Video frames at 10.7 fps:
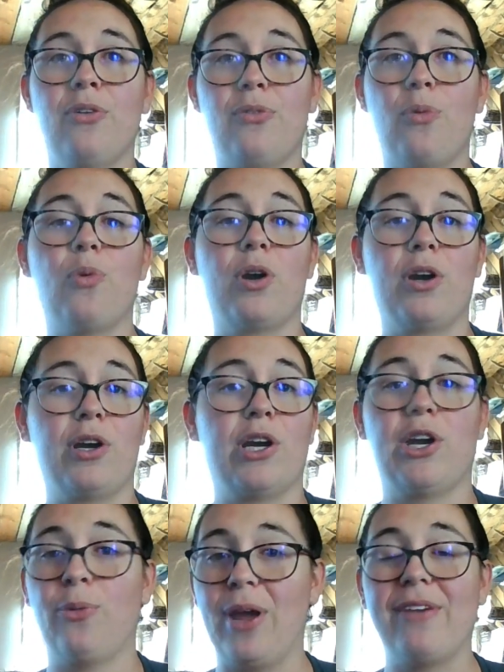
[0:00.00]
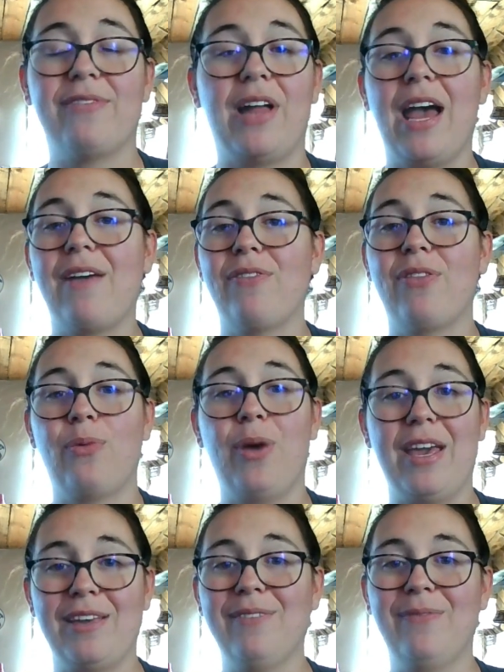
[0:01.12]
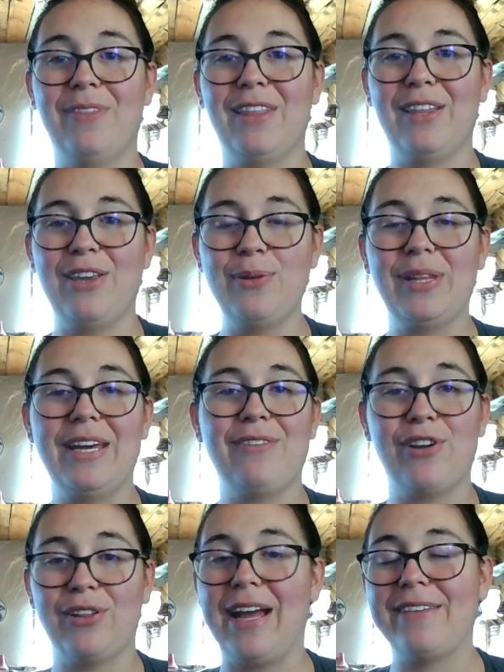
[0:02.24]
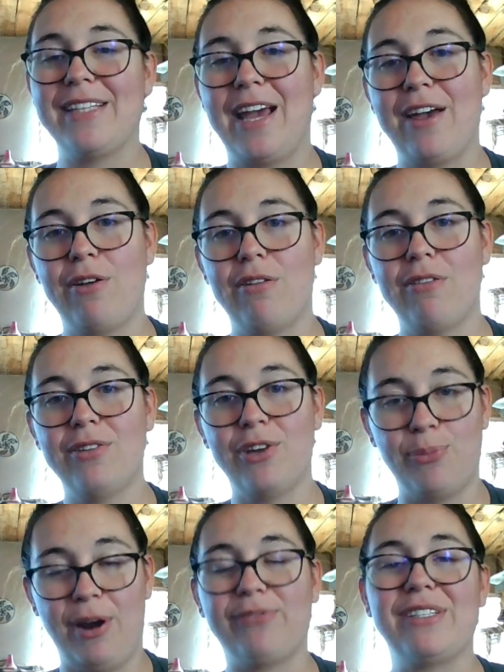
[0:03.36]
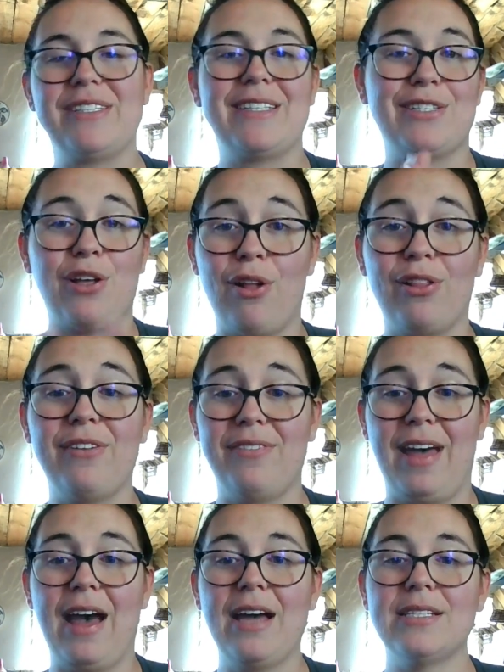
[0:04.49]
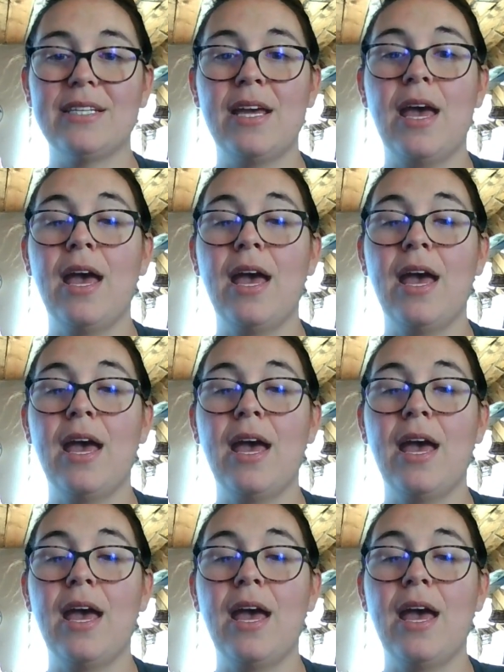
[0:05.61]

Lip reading: for your way of life, the way you live, your lifestyle, your preferences, all of that,